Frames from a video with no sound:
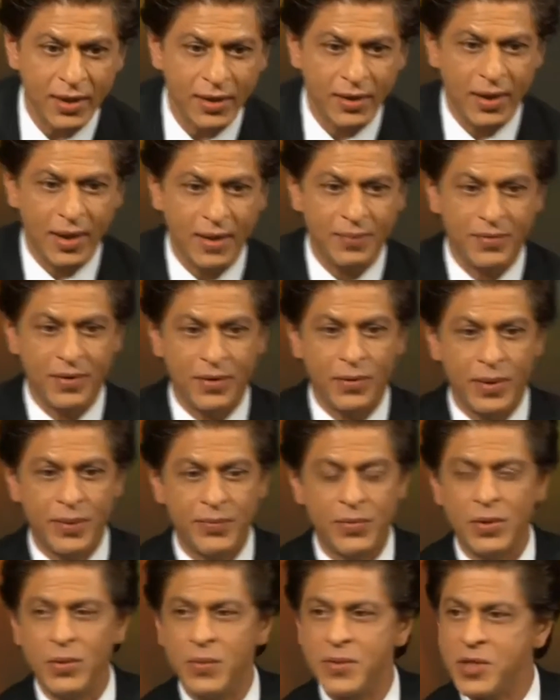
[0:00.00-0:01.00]
like I've
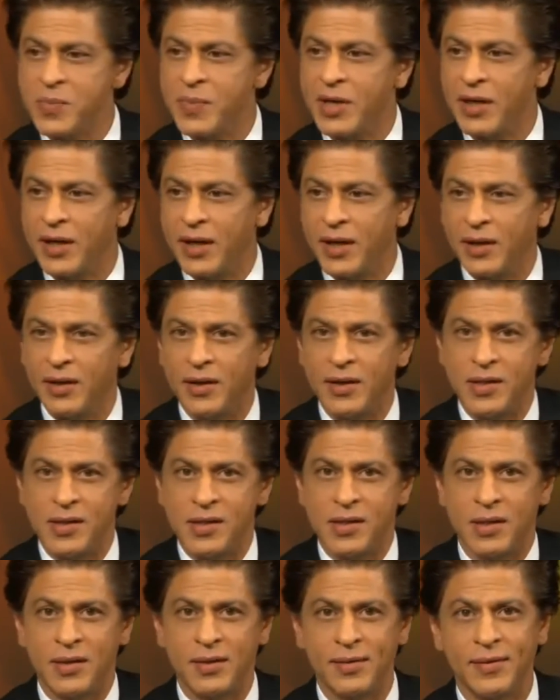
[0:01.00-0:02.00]
always maintained
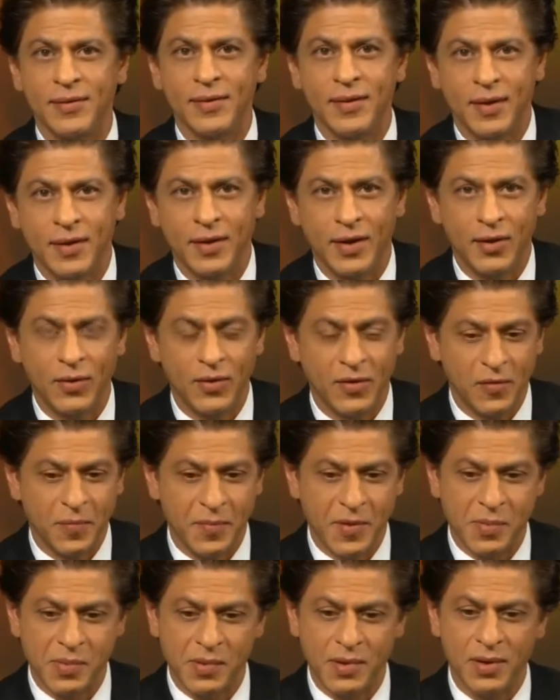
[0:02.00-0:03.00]
this, and I think a lot
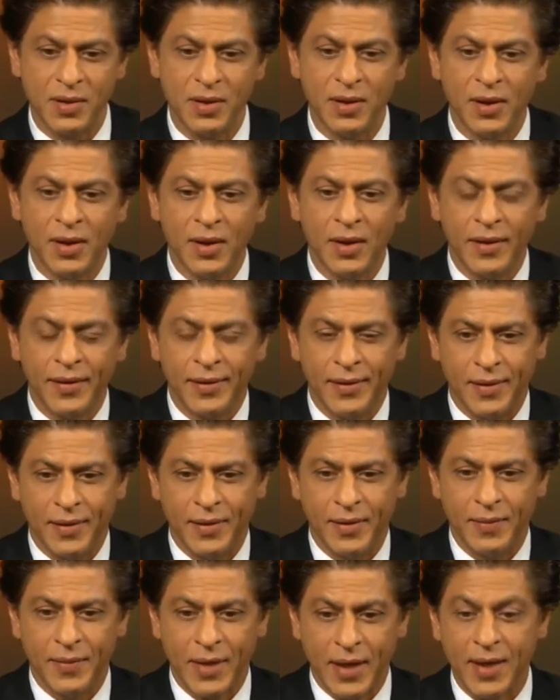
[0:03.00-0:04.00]
of people,
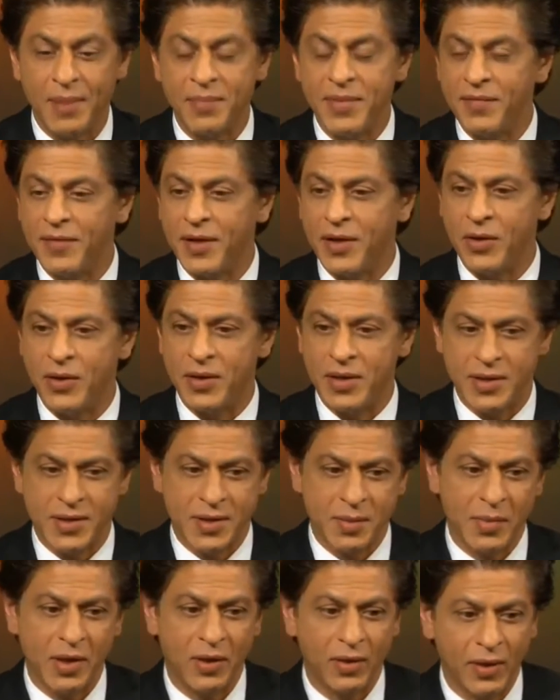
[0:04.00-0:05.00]
and I'm being very
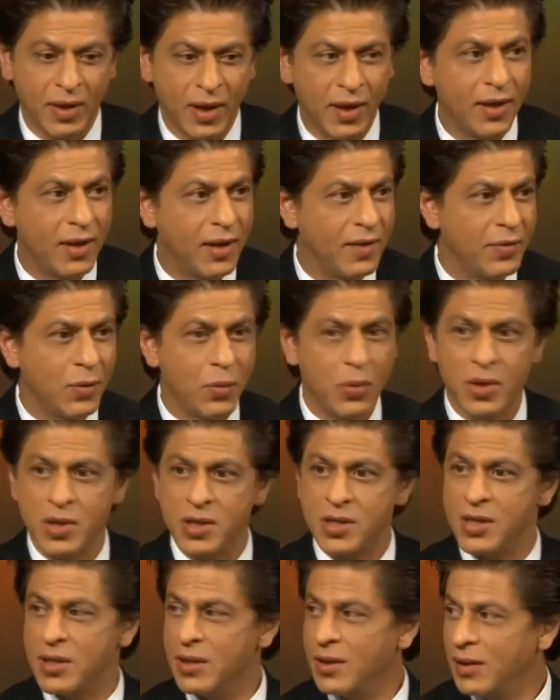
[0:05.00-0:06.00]
honest about it. I love
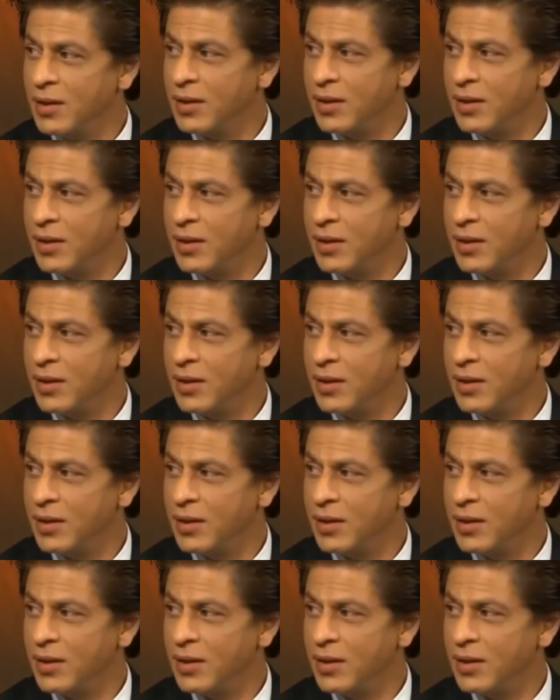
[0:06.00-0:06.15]
awards,